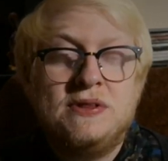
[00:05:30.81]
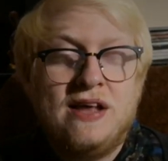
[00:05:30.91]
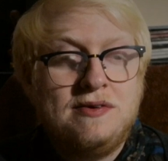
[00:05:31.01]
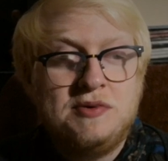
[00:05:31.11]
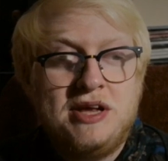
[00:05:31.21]
That
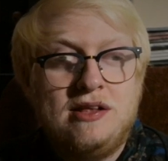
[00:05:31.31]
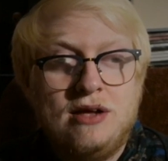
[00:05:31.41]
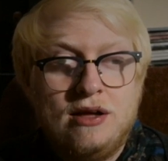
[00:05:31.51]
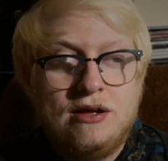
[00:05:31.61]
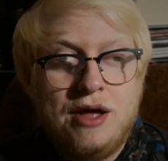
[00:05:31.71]
would have been
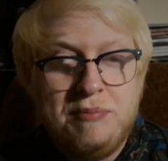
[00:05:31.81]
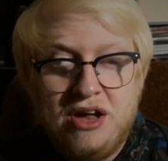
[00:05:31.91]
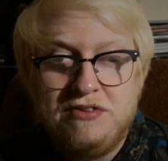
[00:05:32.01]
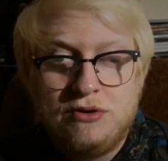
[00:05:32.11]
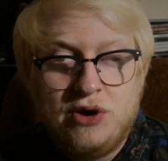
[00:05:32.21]
a
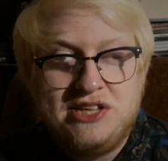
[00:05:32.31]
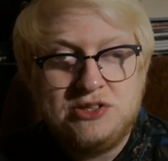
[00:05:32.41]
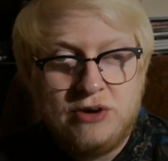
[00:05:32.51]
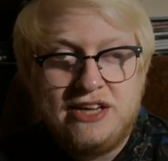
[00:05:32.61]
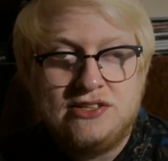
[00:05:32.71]
perfect way
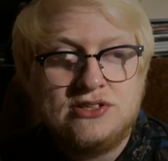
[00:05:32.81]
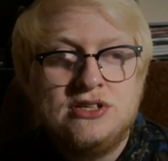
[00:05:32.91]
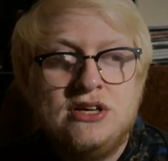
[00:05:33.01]
to end